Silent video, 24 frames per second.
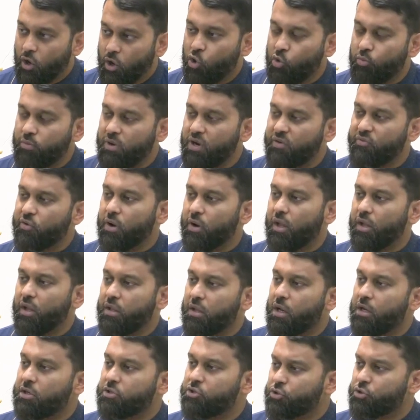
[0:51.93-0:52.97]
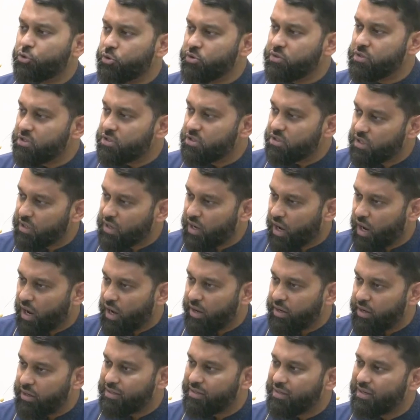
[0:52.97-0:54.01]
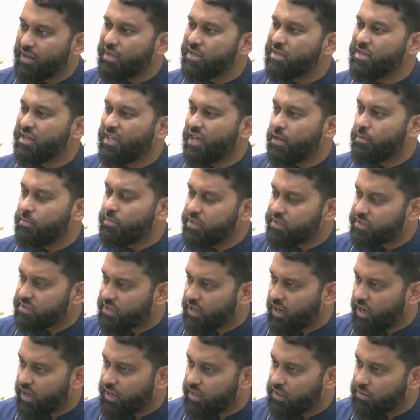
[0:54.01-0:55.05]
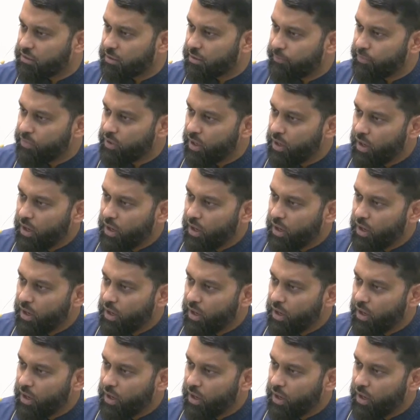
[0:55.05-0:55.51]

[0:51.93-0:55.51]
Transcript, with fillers: Whomever Allah chooses to guide, none can misguide.